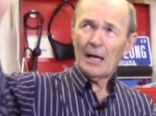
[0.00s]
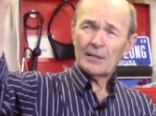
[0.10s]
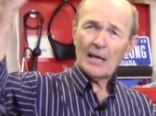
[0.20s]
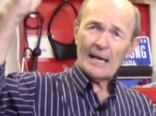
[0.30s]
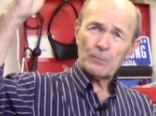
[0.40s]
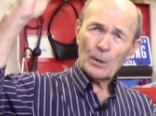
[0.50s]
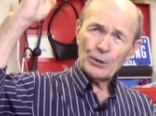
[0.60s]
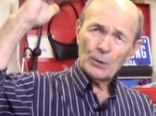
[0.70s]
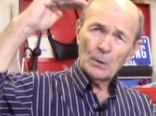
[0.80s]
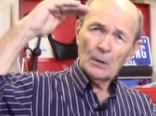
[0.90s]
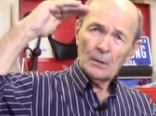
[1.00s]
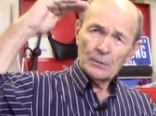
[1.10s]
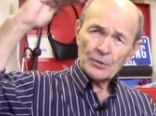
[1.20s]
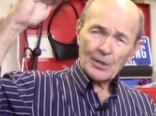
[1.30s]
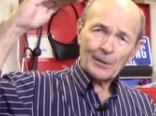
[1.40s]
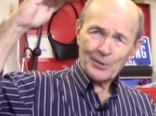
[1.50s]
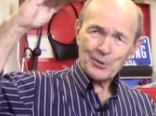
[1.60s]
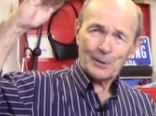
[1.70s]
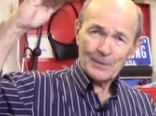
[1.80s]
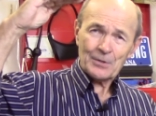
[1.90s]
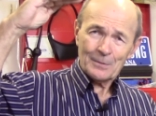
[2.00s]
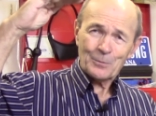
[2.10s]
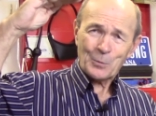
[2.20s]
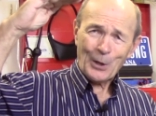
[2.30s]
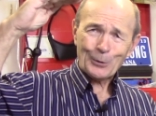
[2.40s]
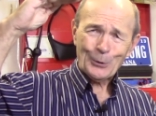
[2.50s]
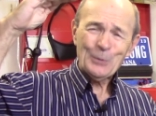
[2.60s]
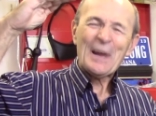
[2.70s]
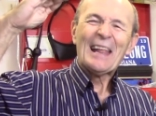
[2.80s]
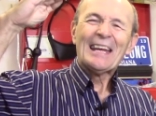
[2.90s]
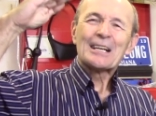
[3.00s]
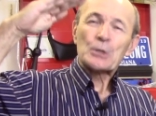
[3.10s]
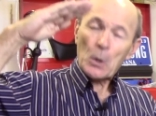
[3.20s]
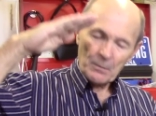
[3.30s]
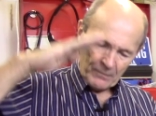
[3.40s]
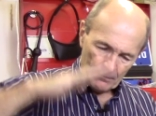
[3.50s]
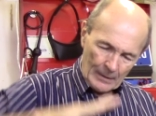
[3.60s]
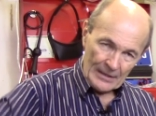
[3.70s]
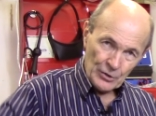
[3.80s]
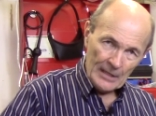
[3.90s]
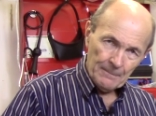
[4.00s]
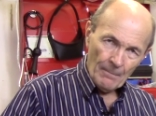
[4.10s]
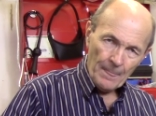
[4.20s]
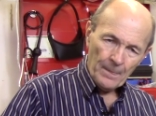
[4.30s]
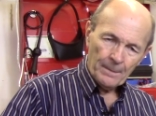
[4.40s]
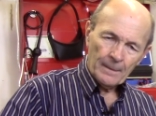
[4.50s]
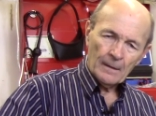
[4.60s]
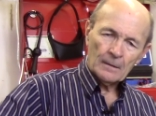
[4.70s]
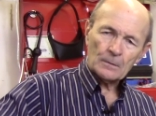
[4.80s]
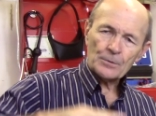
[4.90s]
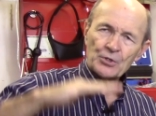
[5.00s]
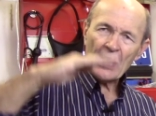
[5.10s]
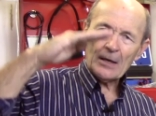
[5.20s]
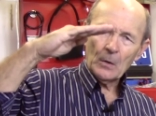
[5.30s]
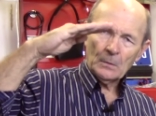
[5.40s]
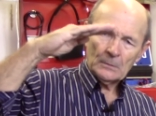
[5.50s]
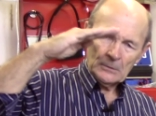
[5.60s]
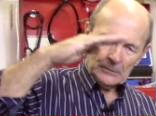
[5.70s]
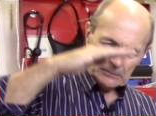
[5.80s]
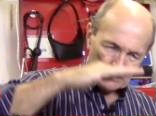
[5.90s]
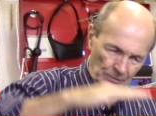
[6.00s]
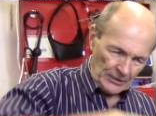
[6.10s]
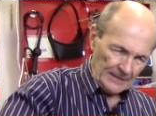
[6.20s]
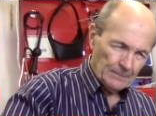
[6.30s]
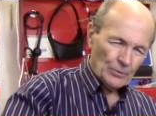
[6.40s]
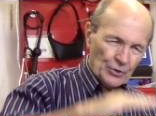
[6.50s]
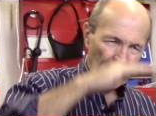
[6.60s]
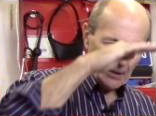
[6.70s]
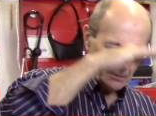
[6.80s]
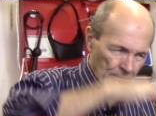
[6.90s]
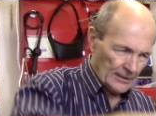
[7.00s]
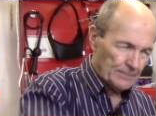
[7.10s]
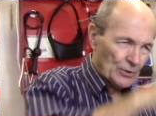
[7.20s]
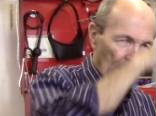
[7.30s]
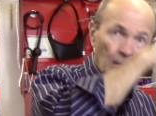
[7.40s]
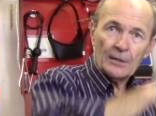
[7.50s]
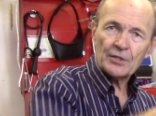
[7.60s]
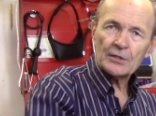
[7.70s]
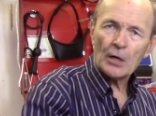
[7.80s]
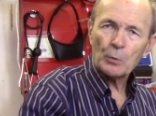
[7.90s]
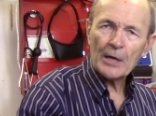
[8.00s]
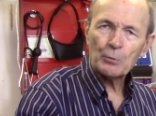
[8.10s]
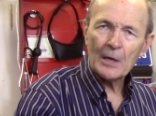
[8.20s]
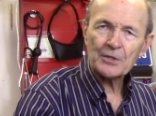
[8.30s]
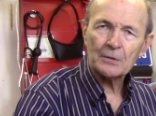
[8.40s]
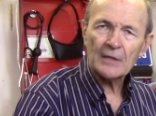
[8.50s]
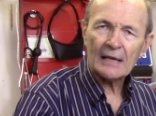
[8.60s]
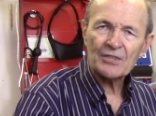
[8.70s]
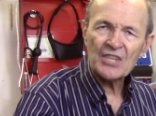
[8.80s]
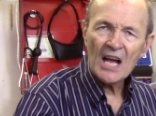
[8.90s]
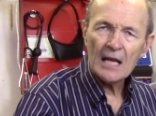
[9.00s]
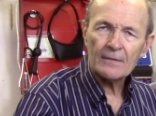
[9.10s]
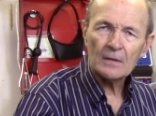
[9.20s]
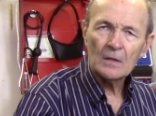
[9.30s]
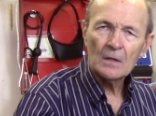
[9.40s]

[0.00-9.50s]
A dive where you start at the surface, we all do, go very deep, shallow, deep, shallow, deep, shallow. This is how recreational divers dive.